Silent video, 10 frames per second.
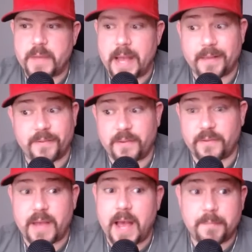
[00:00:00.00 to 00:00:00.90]
I could see
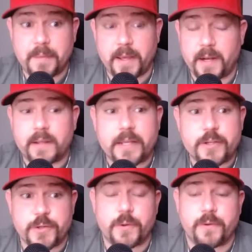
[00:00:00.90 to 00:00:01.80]
this guy being an elite
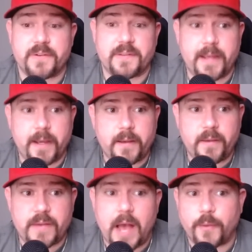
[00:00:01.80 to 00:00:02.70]
shooter in this league.
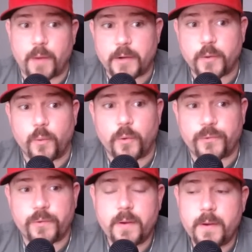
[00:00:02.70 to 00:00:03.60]
He's got the right tools.